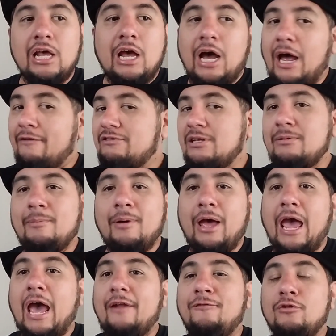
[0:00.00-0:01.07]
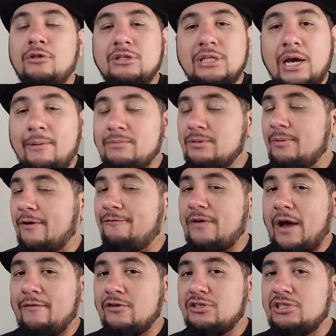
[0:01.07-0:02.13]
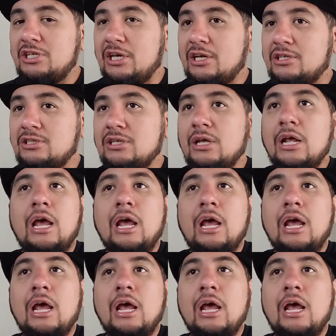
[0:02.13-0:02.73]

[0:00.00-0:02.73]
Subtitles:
I've seen them a handful of times, about 5 or 6.